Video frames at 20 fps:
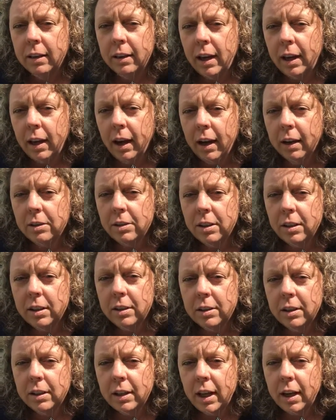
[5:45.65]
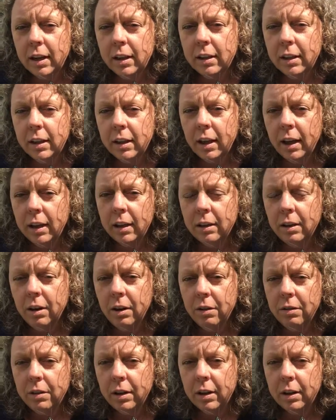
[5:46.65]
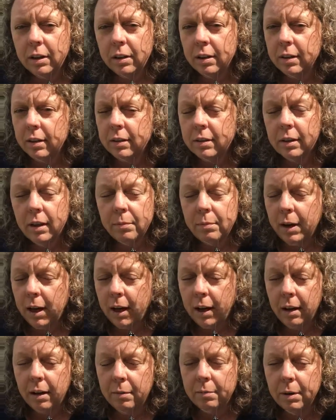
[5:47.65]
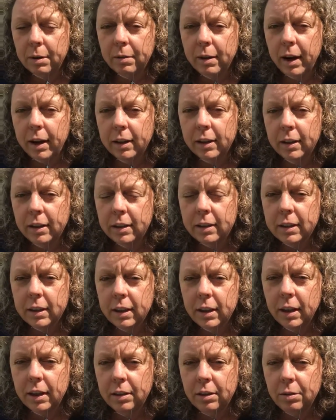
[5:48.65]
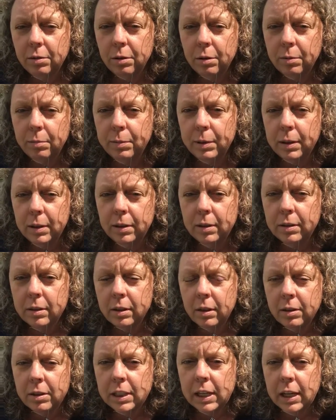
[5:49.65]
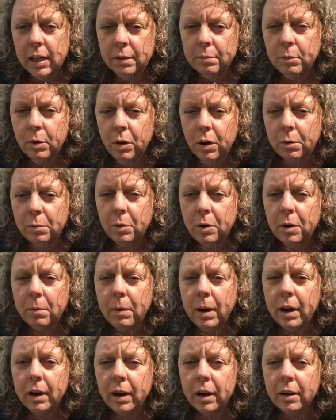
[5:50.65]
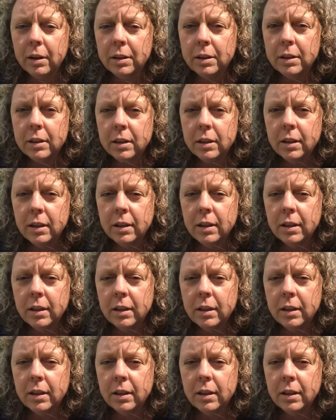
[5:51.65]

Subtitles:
they actually genetically encode it somehow miraculously, and you will start seeing more and more monarchs.